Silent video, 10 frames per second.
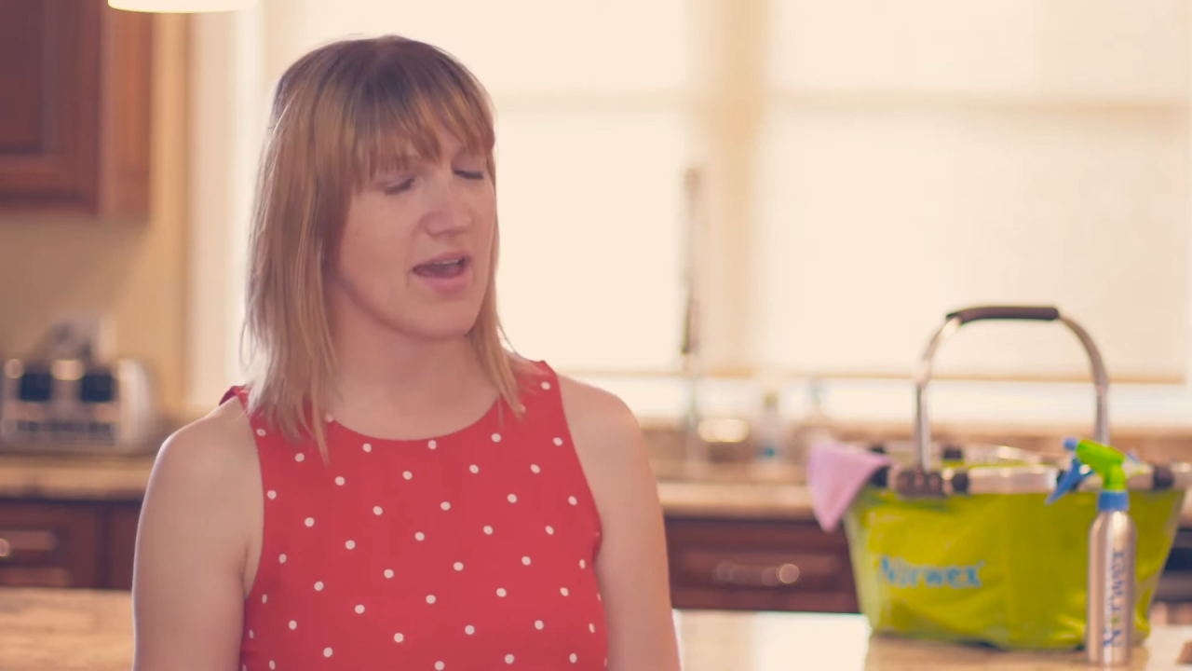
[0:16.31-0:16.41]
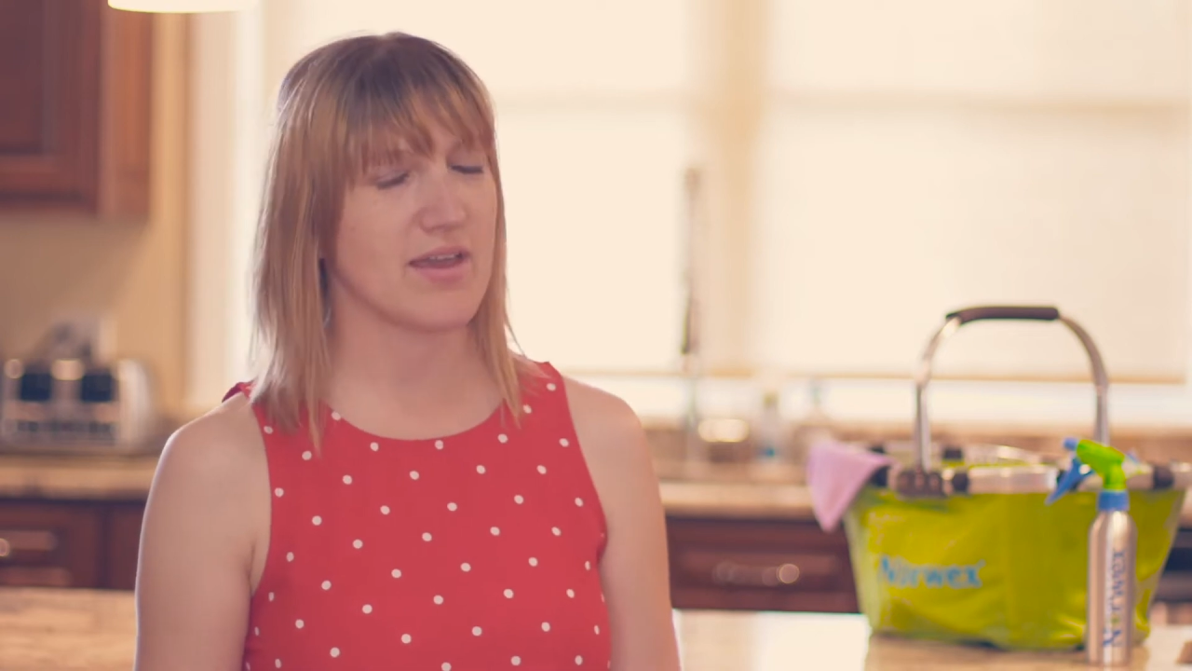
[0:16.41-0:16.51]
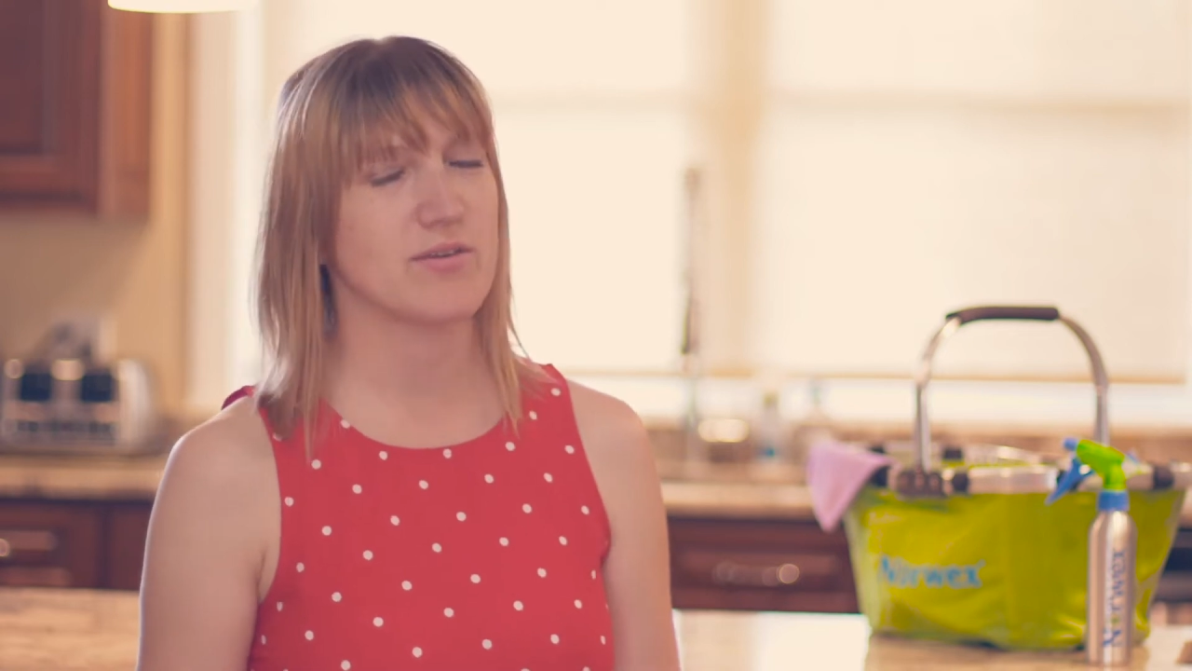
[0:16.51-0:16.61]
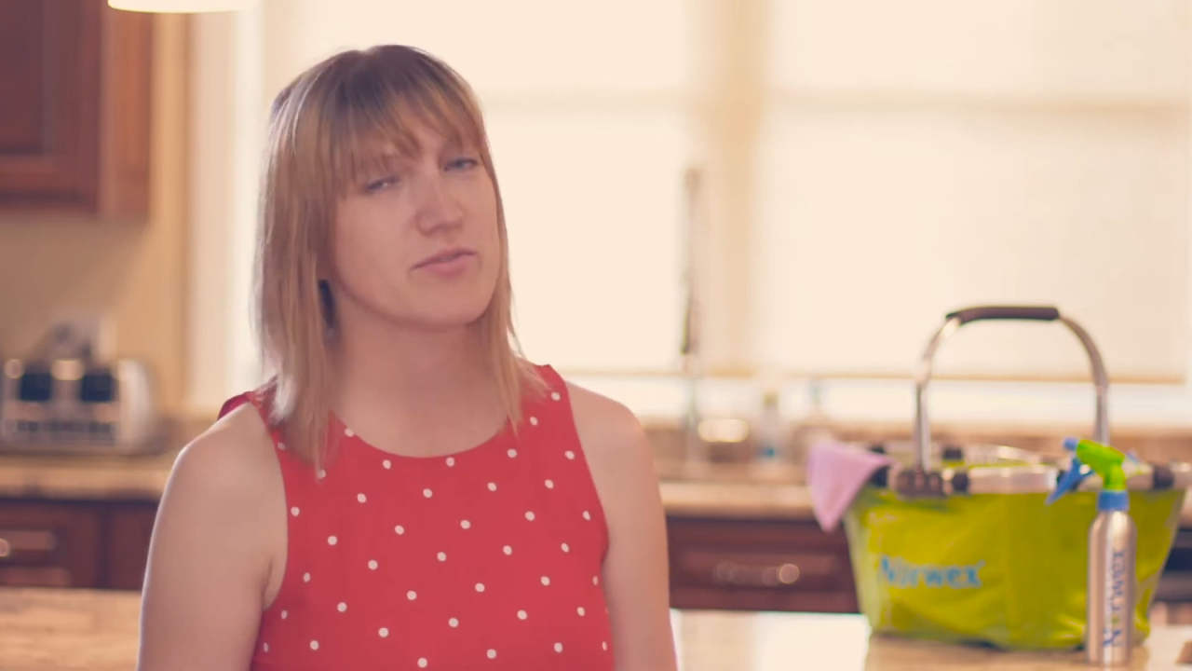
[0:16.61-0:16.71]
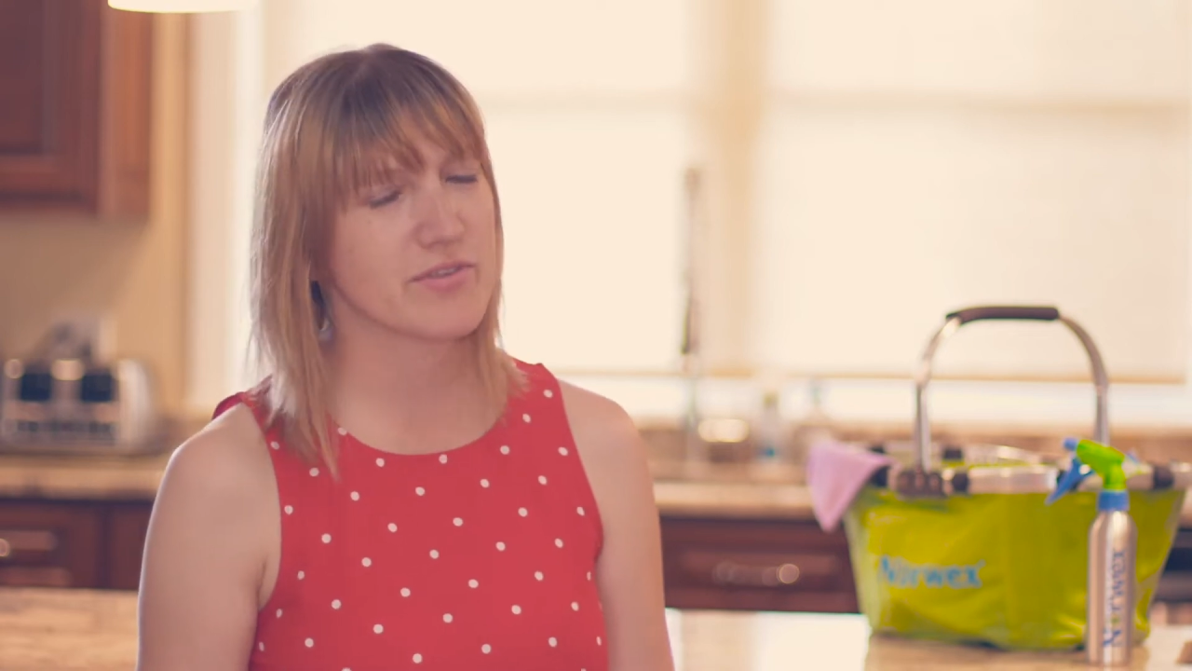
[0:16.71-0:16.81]
I
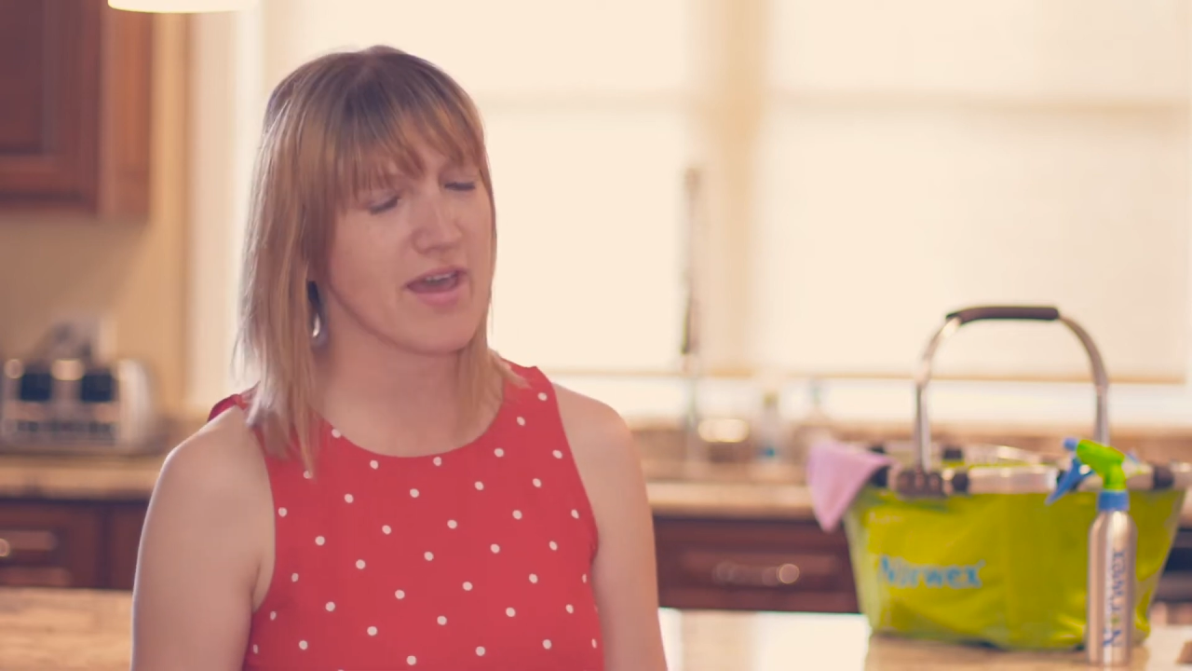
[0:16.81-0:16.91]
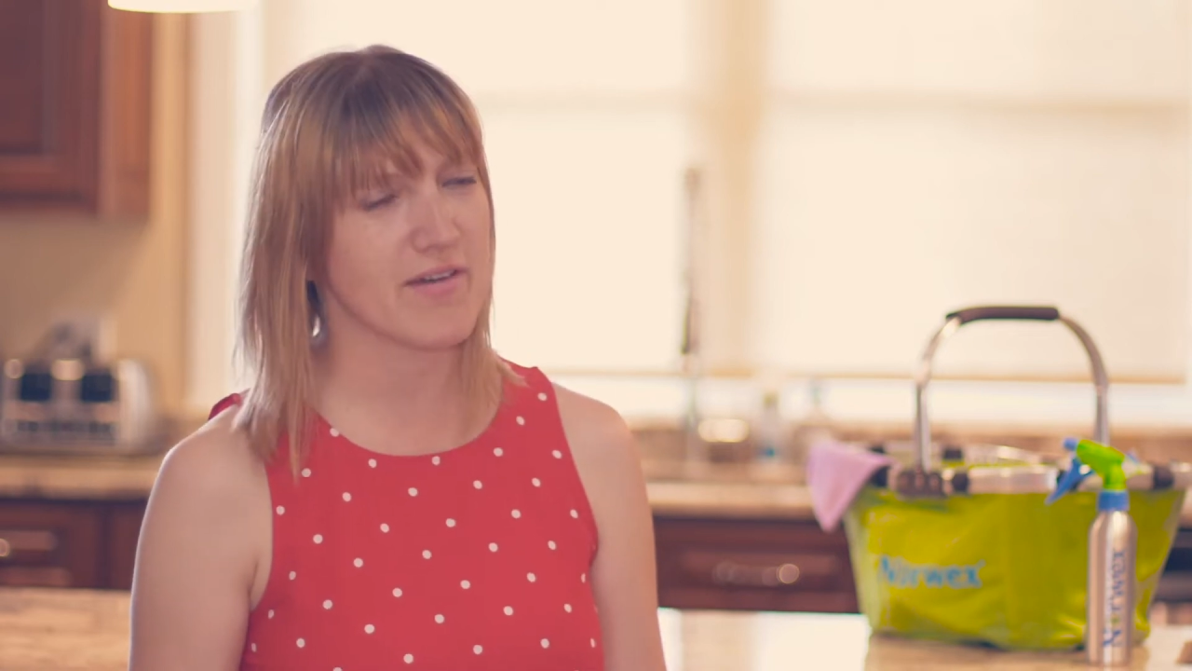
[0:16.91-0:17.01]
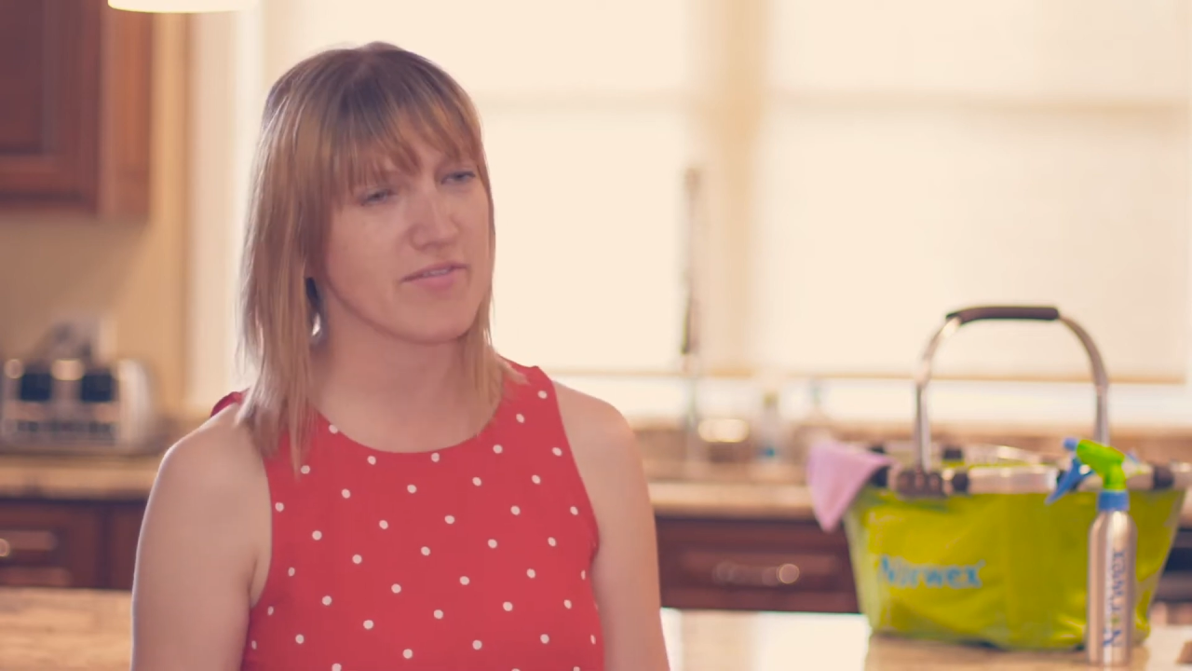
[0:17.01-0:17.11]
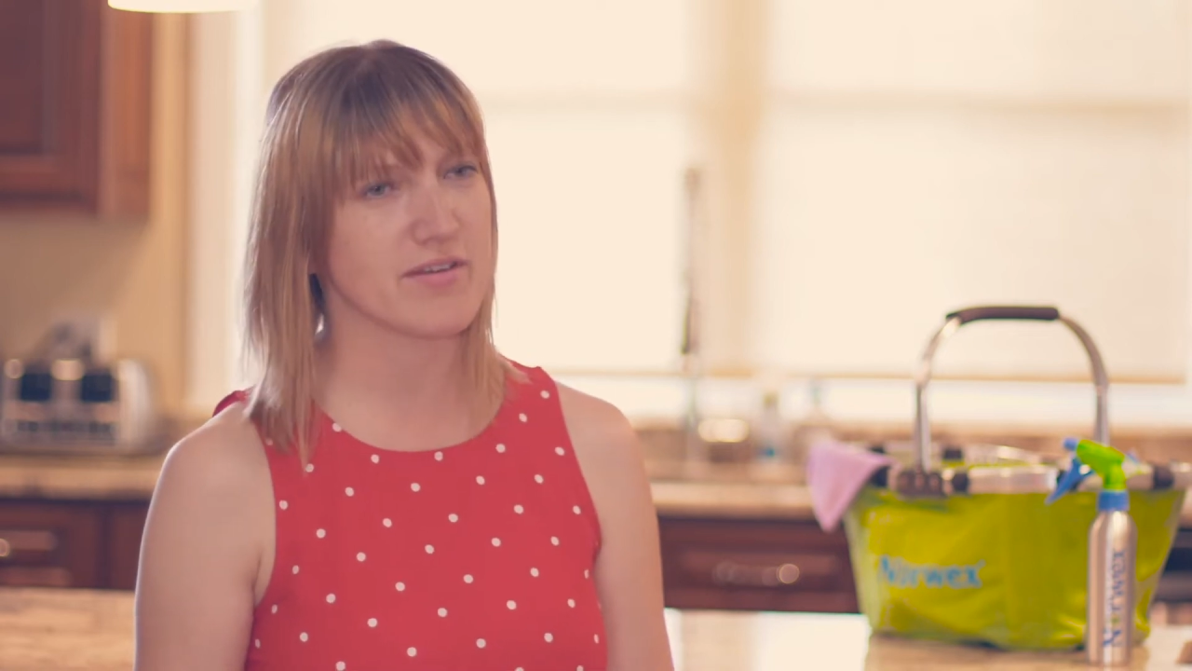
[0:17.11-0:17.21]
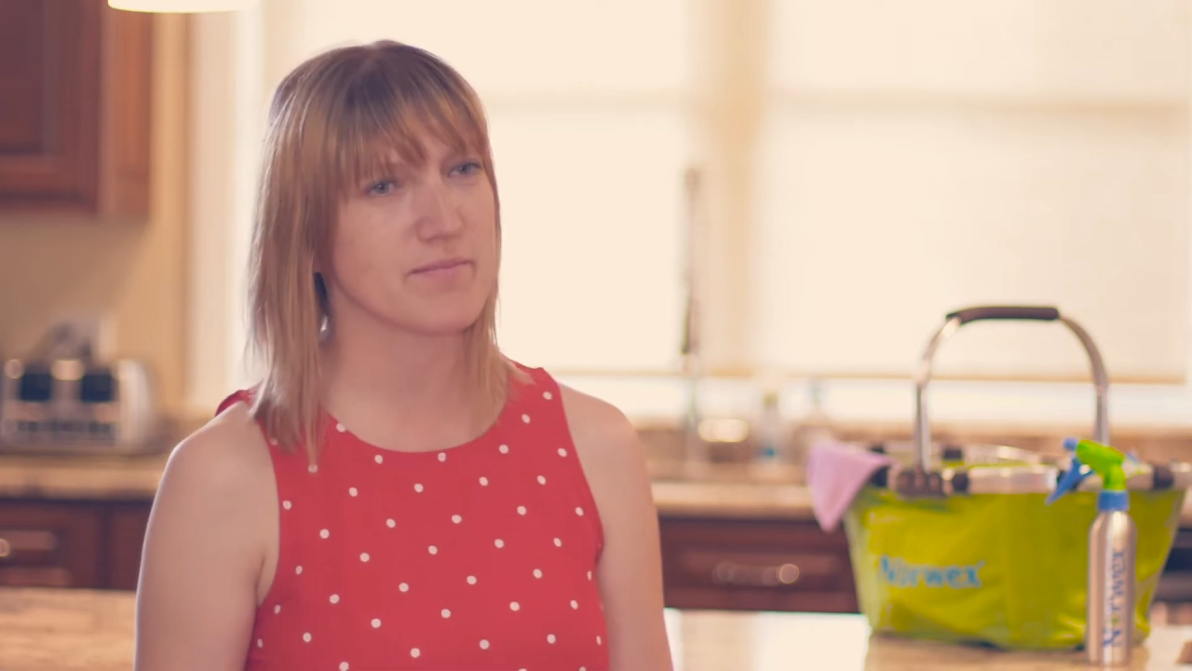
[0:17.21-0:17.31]
used to
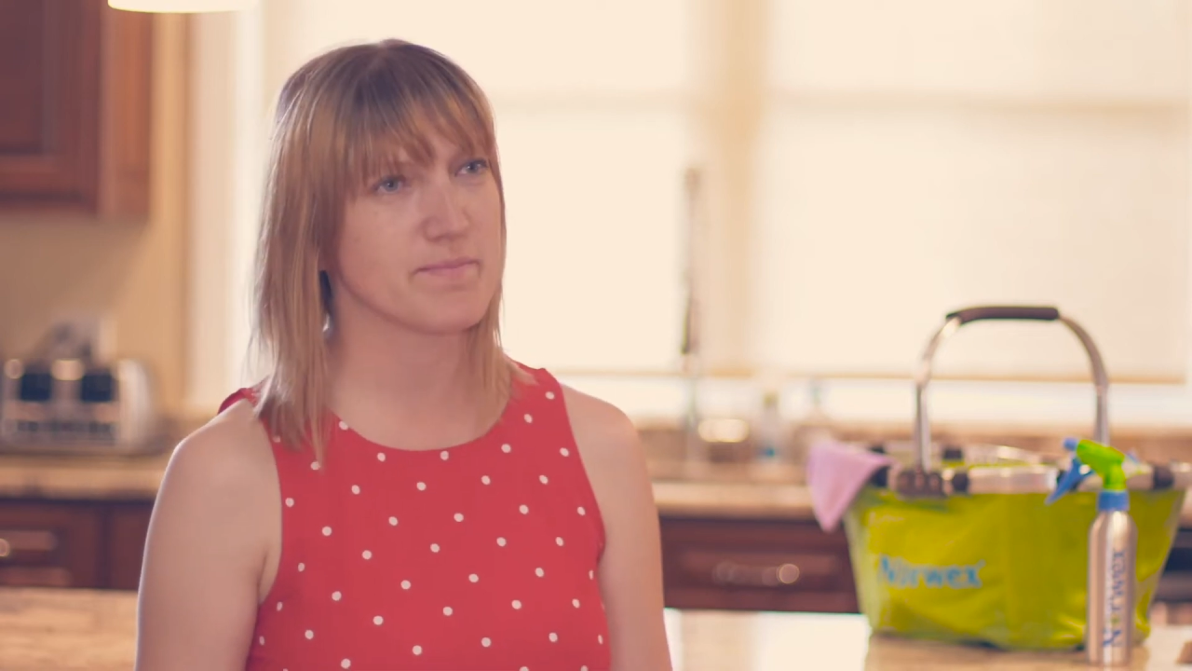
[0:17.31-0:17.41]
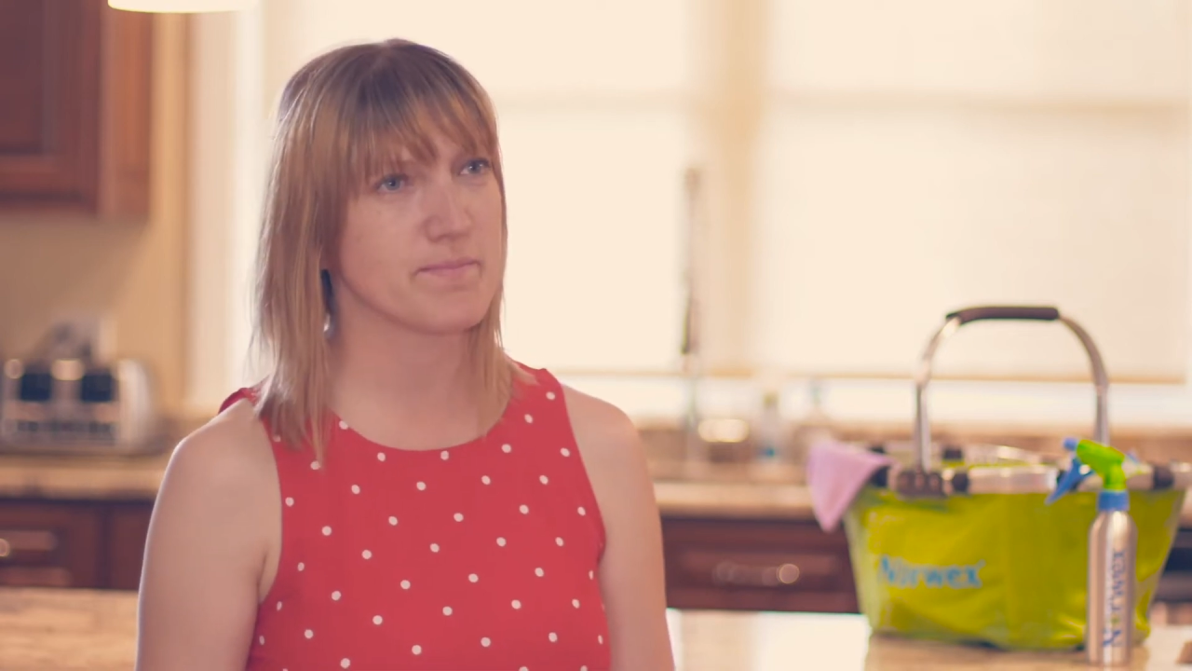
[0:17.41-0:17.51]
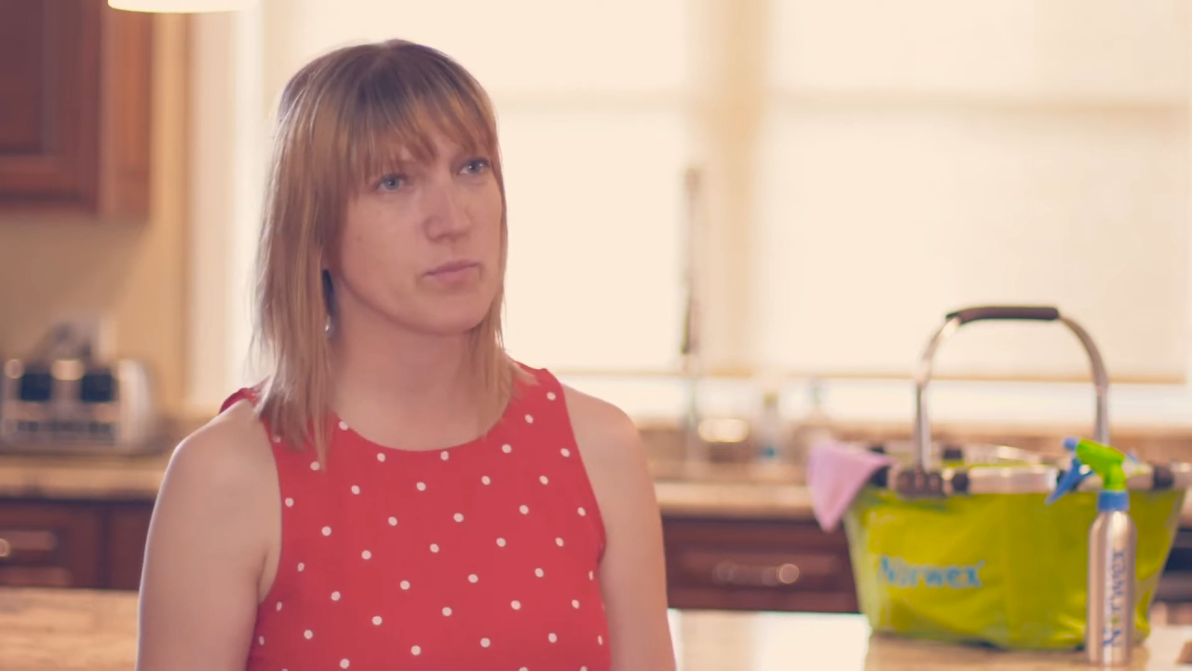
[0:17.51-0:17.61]
have a